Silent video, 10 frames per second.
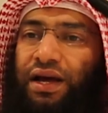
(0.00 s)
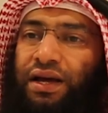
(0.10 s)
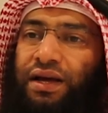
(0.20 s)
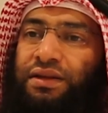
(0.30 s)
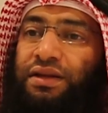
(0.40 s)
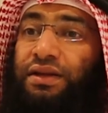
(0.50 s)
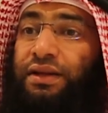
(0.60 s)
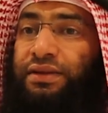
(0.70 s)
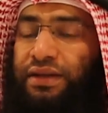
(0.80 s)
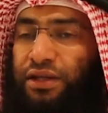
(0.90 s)
Uh, then the,
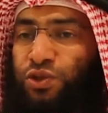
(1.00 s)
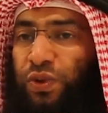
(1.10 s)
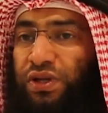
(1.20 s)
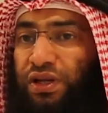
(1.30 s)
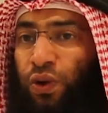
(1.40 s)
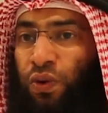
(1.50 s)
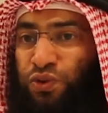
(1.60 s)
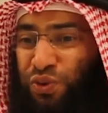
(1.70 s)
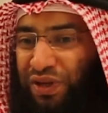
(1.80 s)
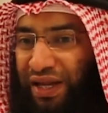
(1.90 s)
the, next one
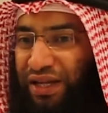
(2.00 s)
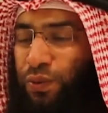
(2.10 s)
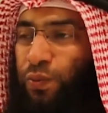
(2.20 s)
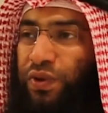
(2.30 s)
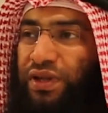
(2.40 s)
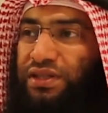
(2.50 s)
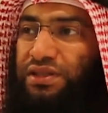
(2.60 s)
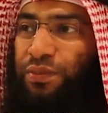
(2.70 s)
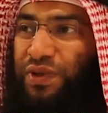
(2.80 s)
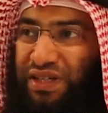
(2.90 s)
also related with
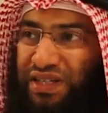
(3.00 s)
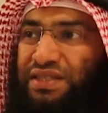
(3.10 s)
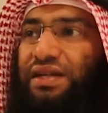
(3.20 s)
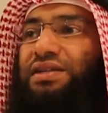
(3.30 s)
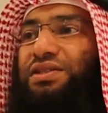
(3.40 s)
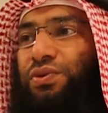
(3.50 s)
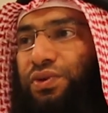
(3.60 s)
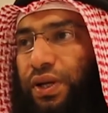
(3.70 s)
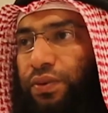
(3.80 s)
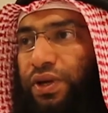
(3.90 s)
this, but it is less, no
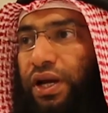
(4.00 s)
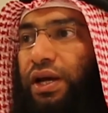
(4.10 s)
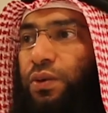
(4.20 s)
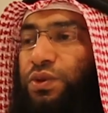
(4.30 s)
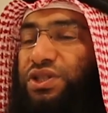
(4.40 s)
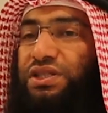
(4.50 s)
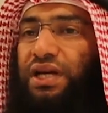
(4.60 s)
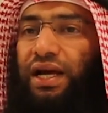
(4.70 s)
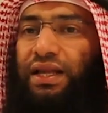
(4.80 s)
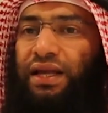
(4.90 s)
doubt, mm -hmm. which is
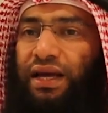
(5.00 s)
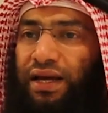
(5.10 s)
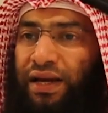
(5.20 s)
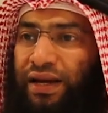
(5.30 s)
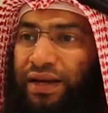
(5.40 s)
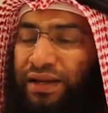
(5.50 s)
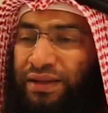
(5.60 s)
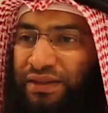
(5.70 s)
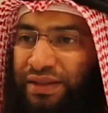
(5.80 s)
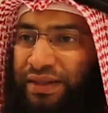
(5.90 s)
the uh,
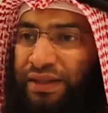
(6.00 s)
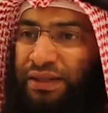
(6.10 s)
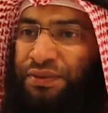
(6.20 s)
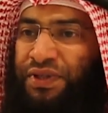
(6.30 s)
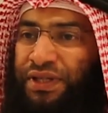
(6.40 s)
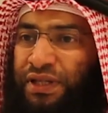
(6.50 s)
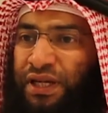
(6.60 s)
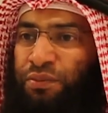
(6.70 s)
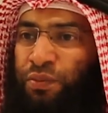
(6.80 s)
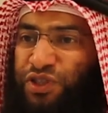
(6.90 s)

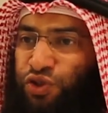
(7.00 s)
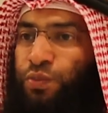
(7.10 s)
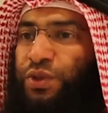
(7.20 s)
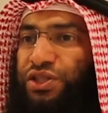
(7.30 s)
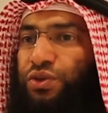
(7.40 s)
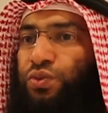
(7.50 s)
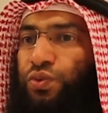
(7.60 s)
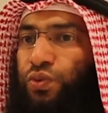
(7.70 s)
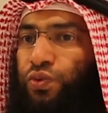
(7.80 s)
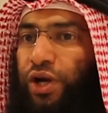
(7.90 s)
uh, masturbation
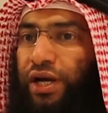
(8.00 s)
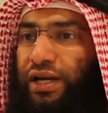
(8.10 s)
to